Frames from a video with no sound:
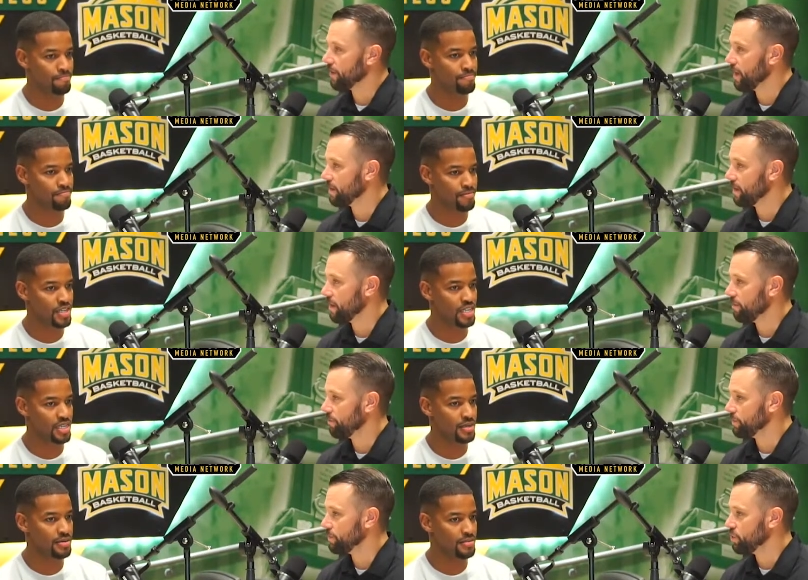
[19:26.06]
Speaker 1: that got that what yeah. was
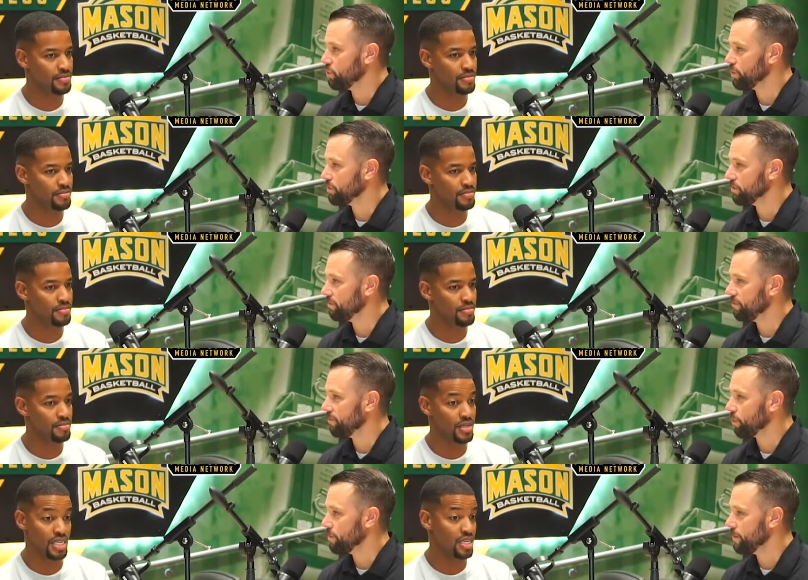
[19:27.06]
it, two hundred and
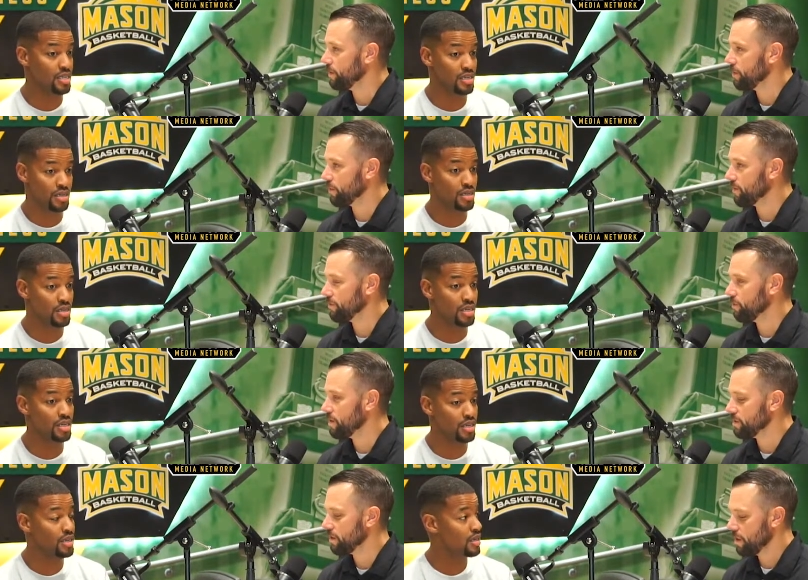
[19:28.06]
forty yeah. million, whatever it
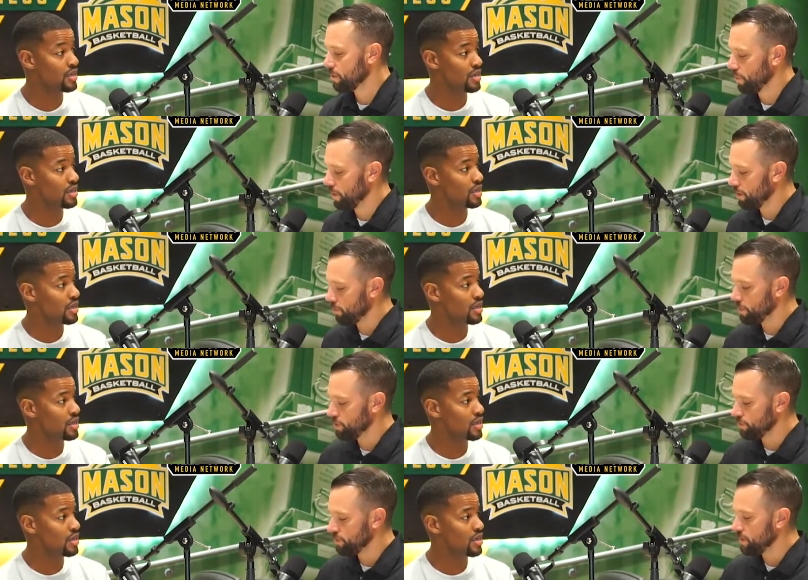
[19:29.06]
was. What what did you
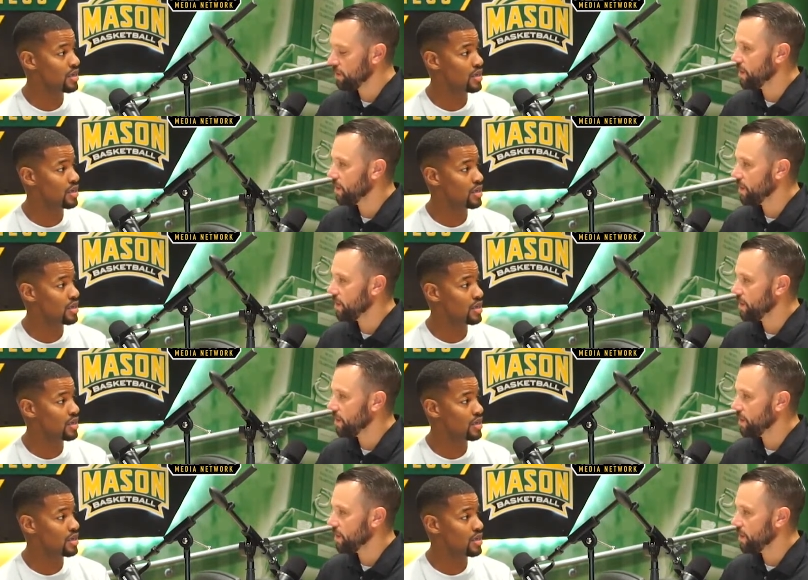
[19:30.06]
see in